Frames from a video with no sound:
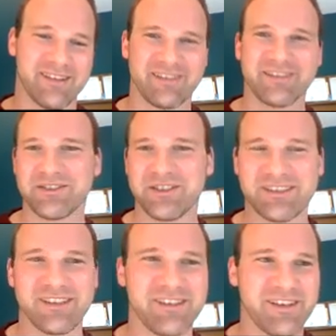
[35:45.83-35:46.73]
And so
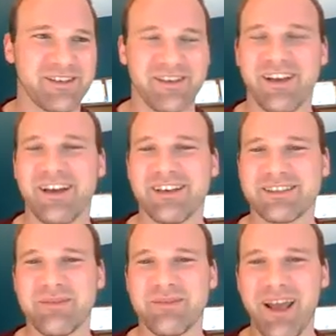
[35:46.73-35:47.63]
just a little
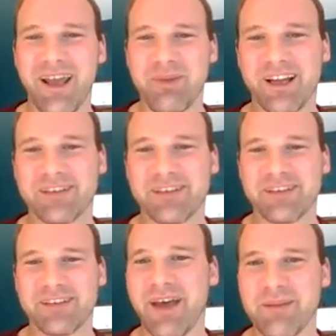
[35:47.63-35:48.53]
schematic picture
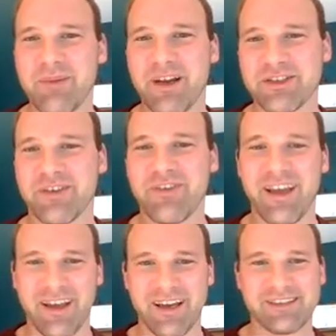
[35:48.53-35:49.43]
of
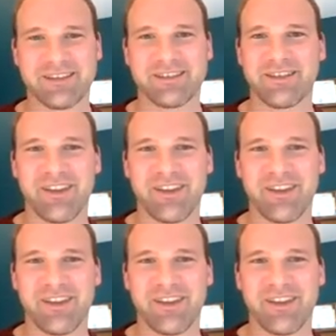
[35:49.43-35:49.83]
AS.